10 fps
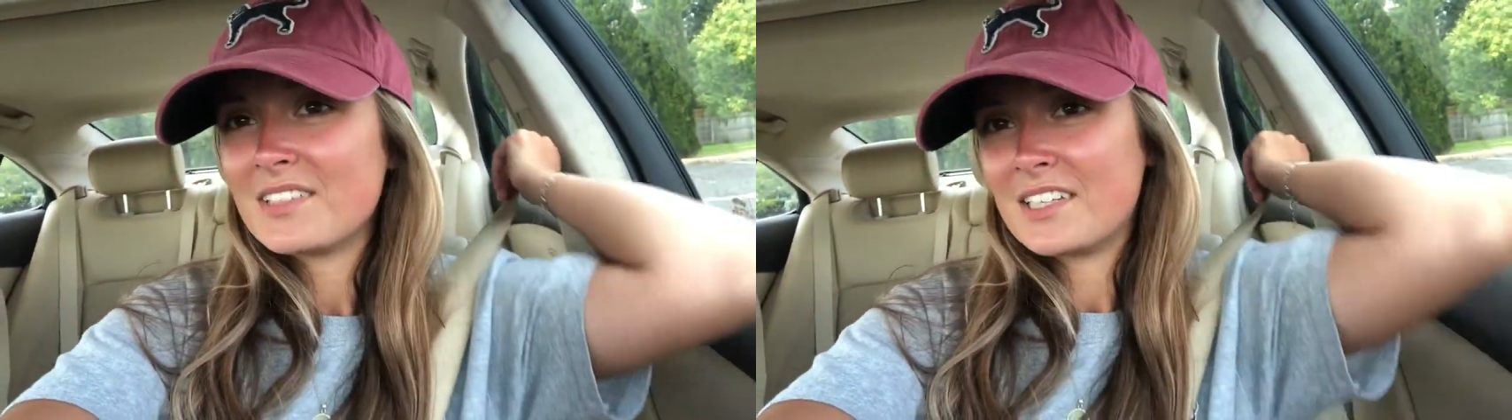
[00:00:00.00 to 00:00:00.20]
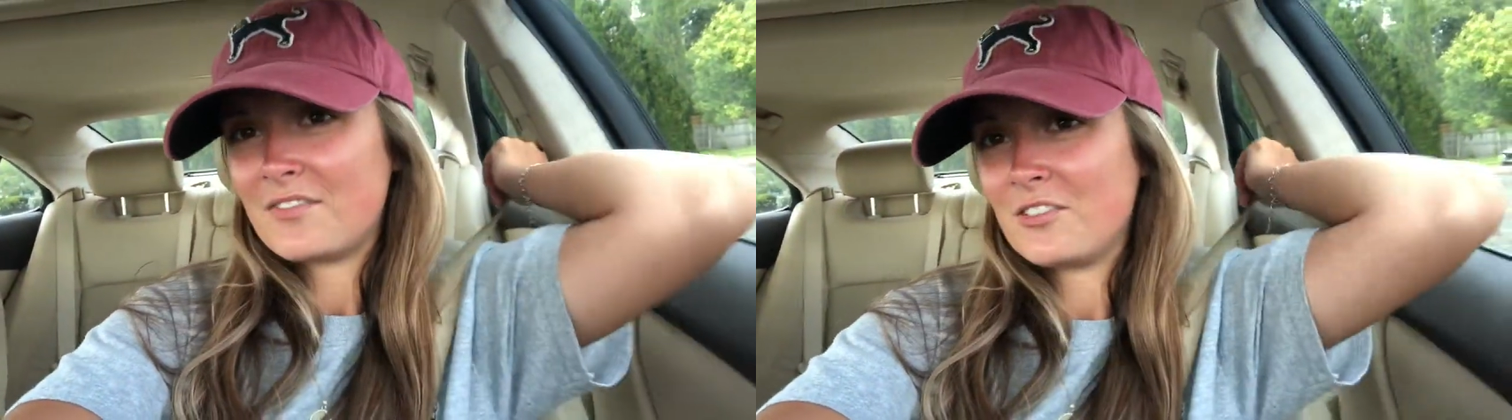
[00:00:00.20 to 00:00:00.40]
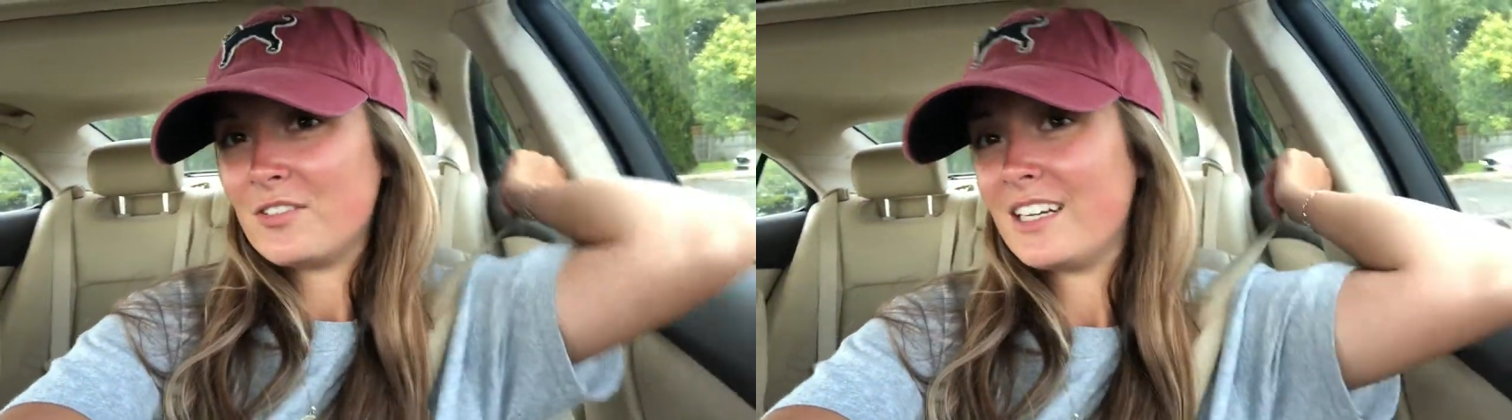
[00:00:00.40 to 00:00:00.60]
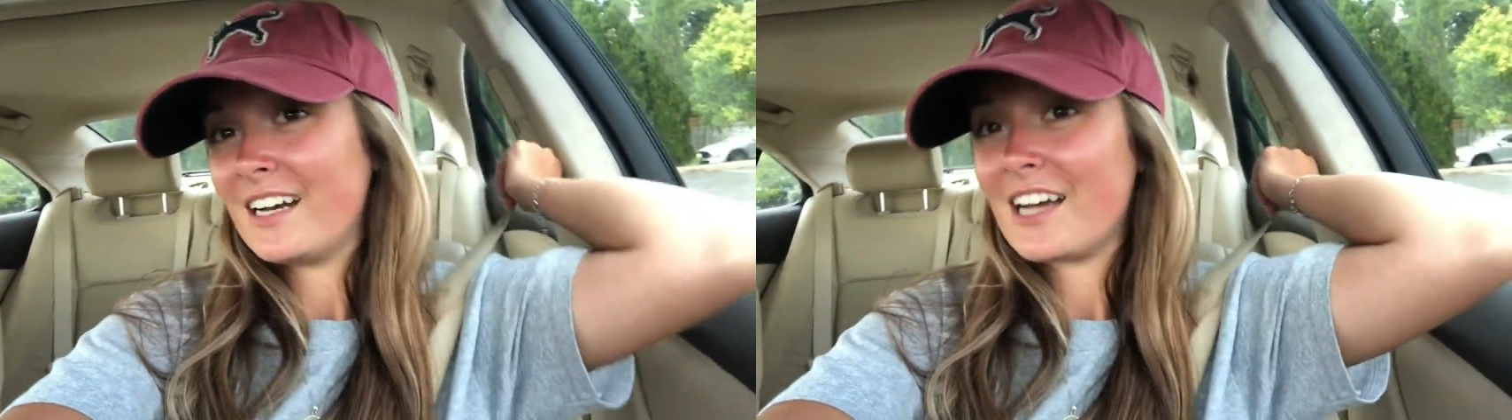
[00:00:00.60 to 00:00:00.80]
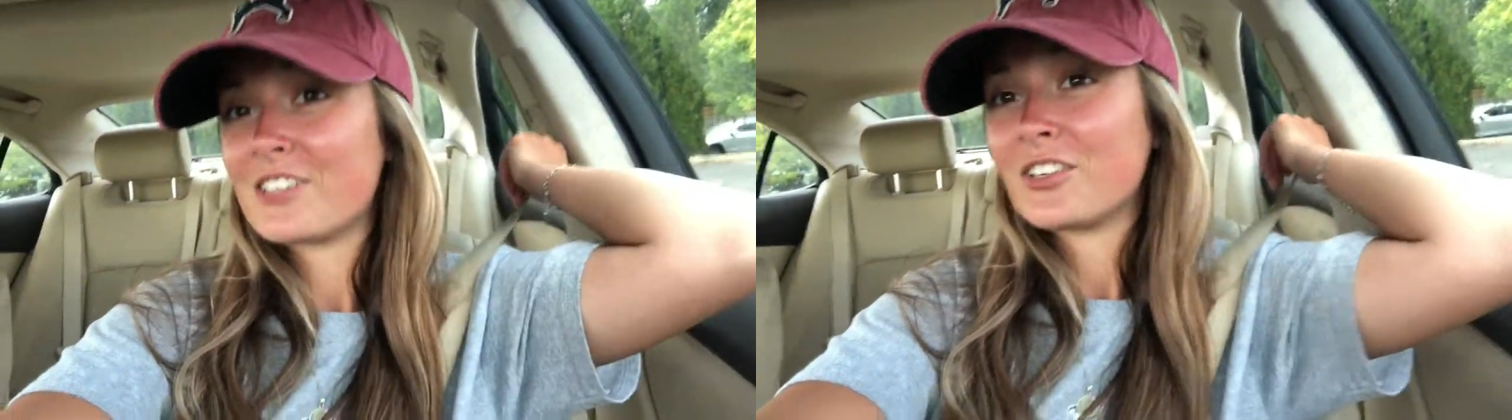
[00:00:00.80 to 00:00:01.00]
if you need
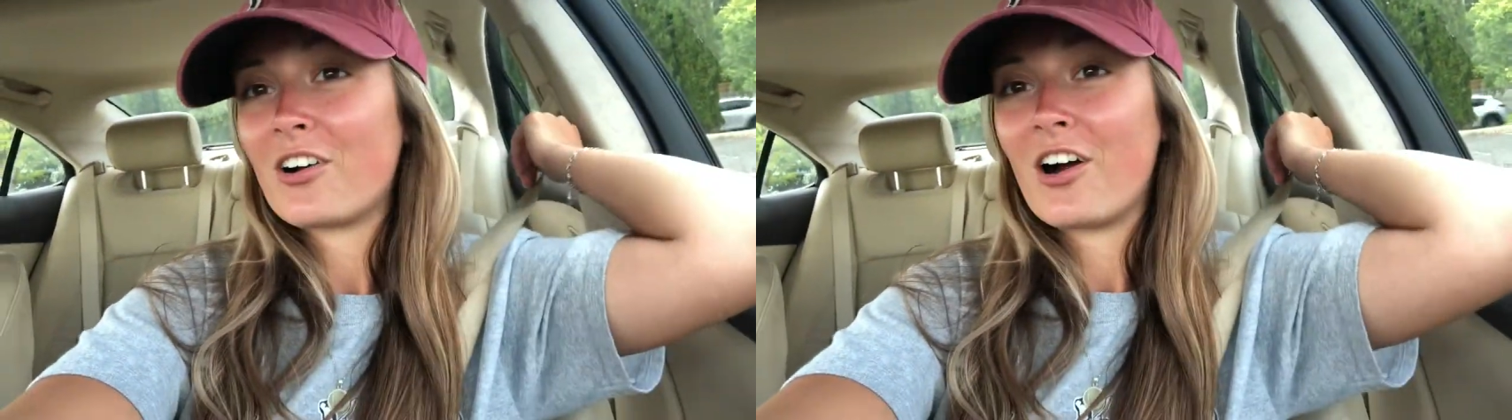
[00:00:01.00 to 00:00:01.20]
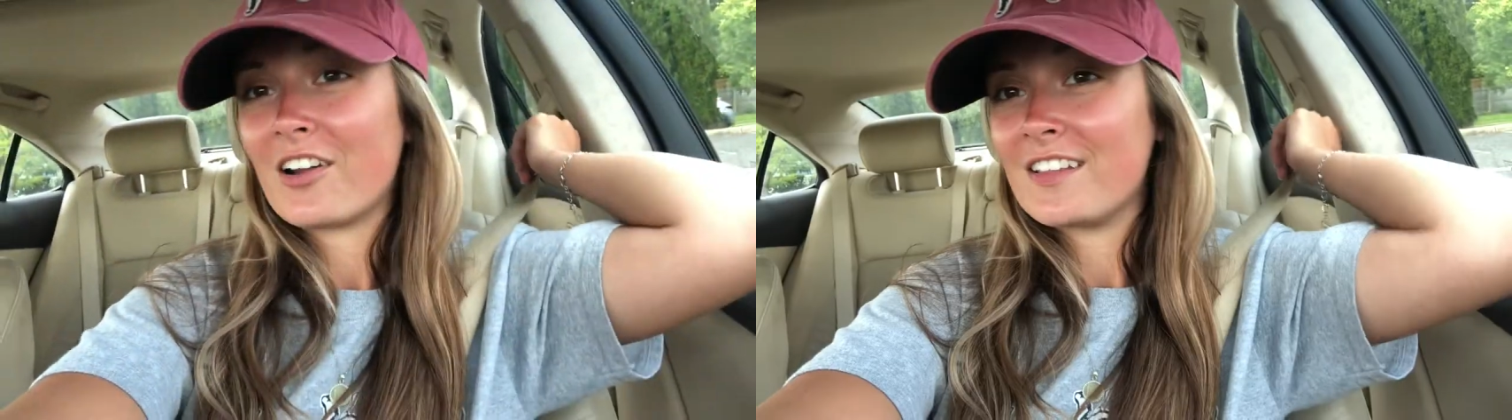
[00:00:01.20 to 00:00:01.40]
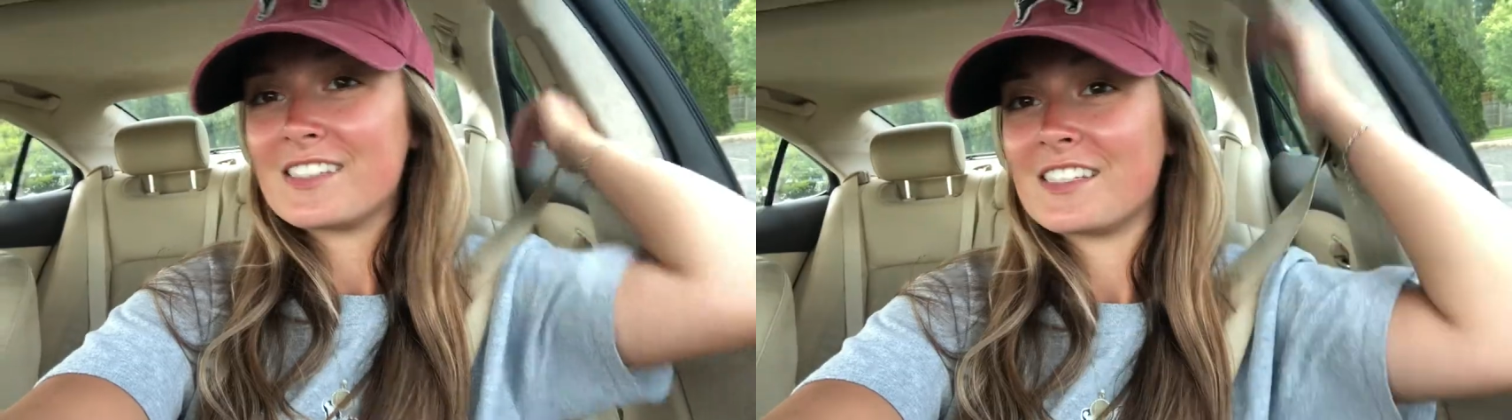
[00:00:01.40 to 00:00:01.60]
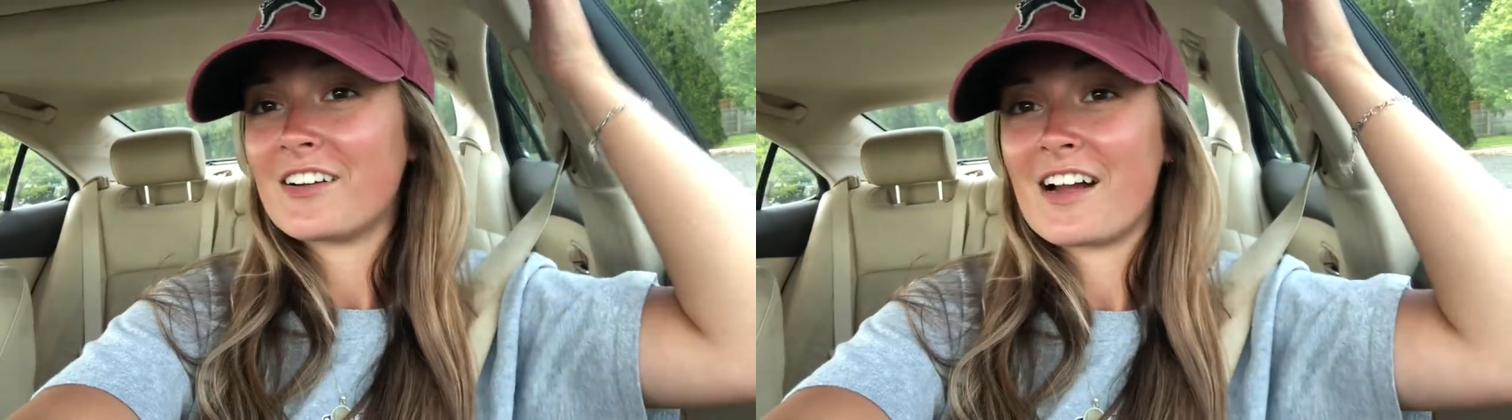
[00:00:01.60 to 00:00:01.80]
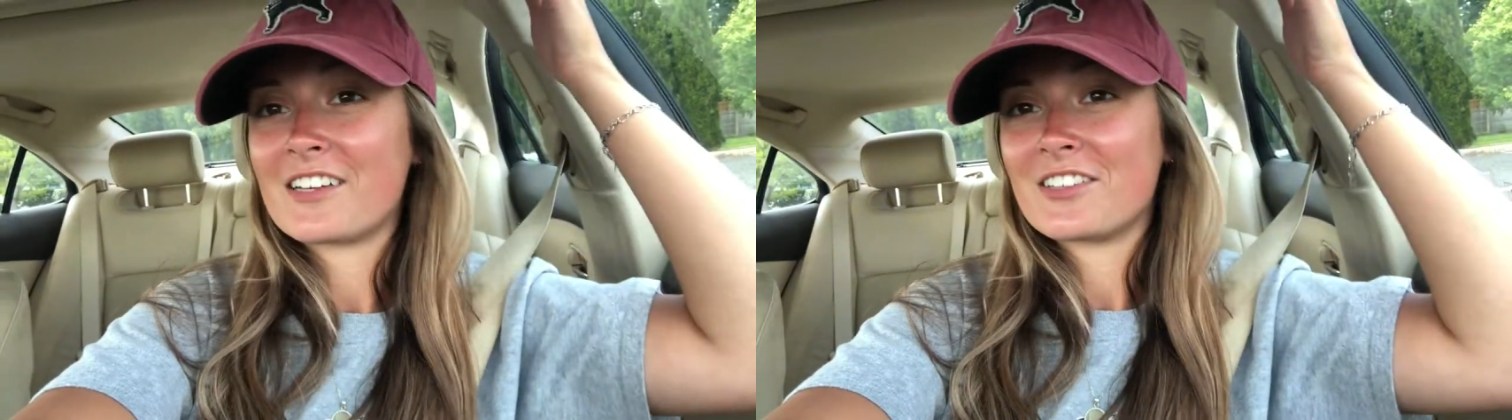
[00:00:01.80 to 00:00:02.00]
an extra car, this is
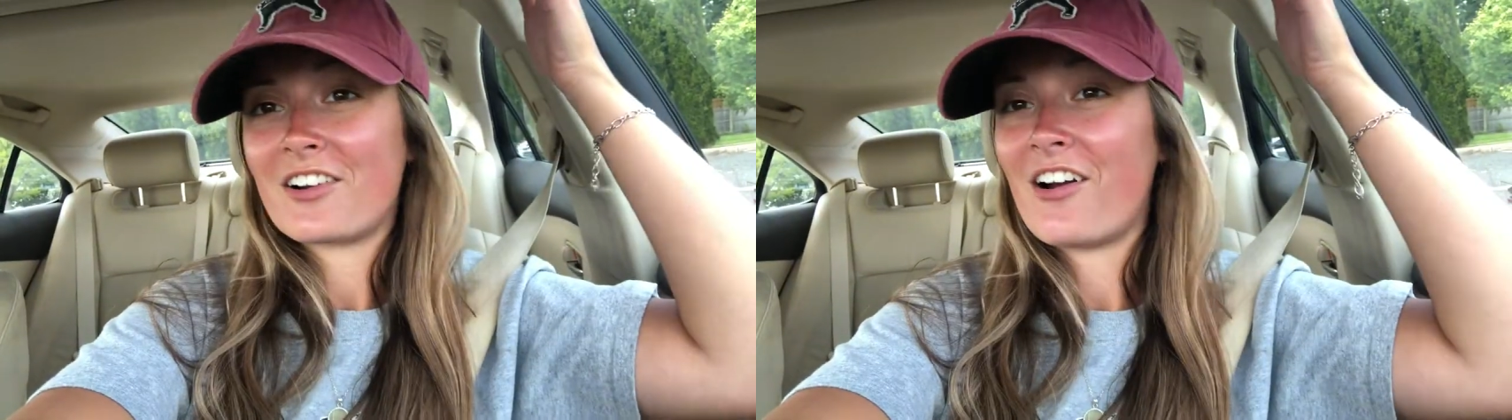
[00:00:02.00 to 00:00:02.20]
their extra